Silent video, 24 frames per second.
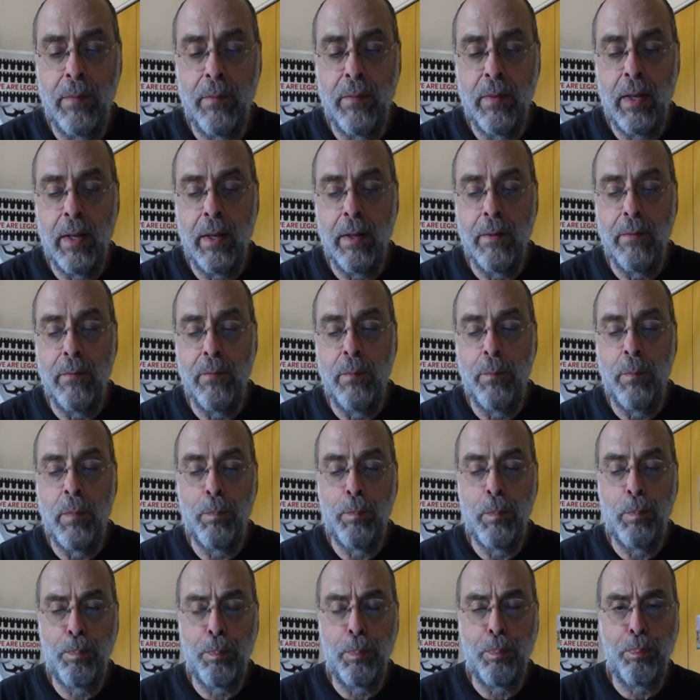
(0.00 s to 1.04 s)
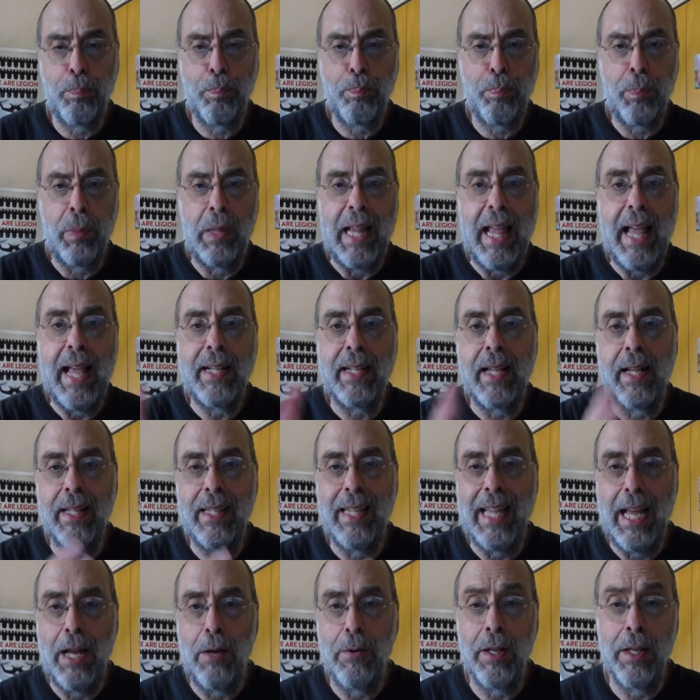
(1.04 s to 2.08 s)
of black
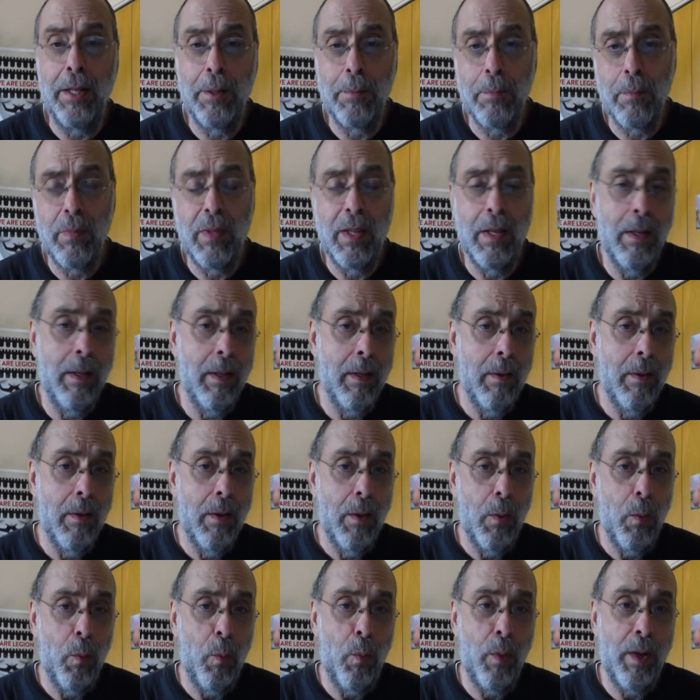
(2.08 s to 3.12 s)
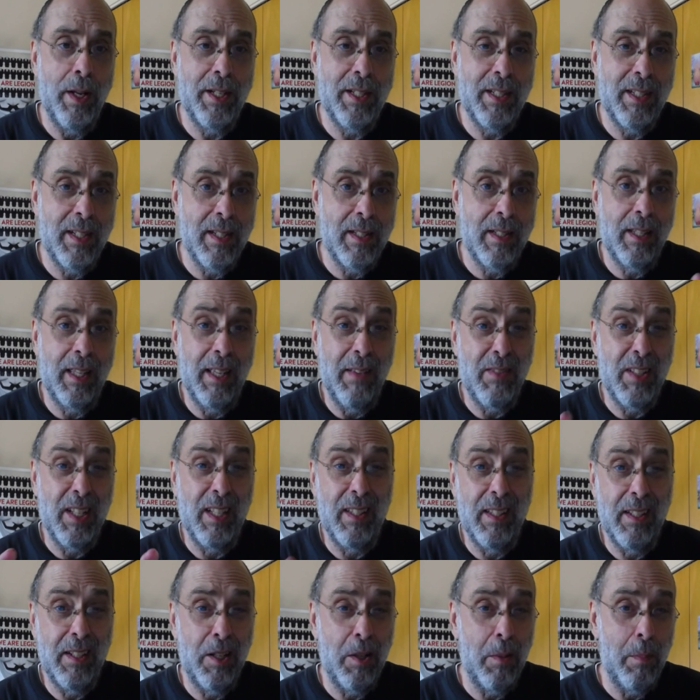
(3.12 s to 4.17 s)
clouding, which just gives a
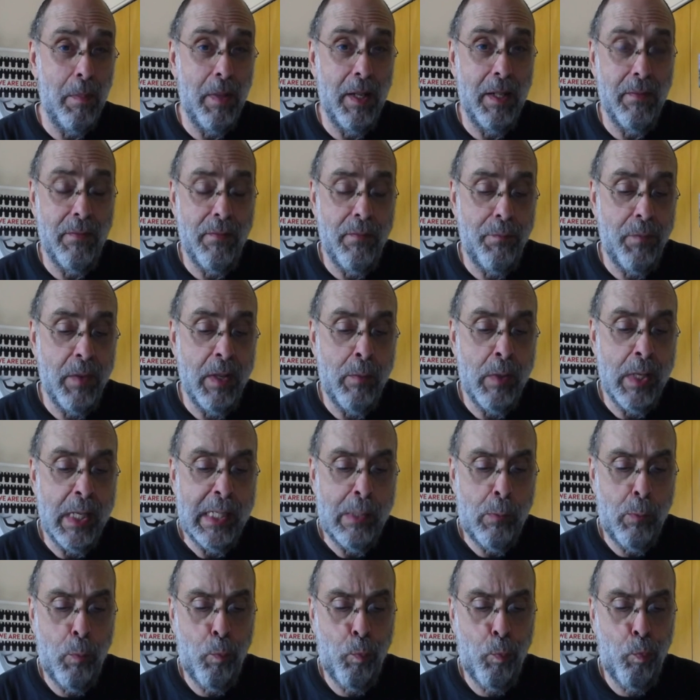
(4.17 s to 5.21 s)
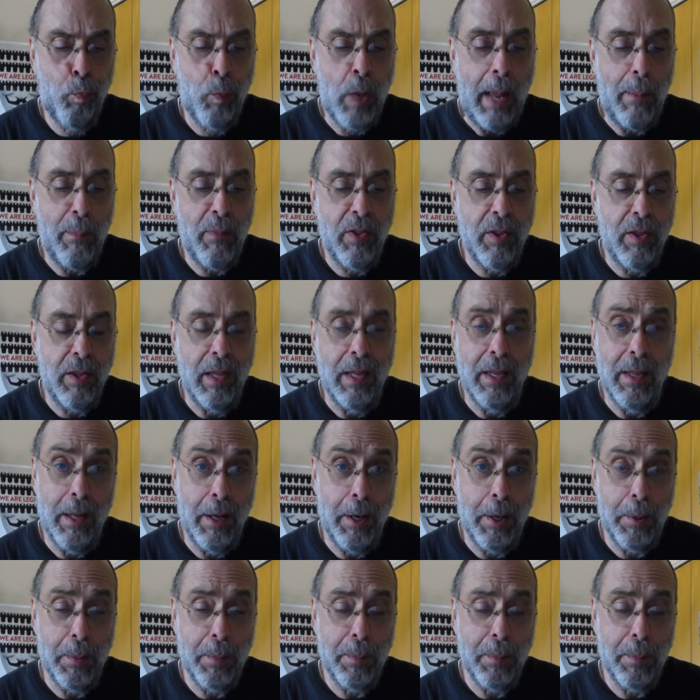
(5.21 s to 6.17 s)
little bit of depth in there.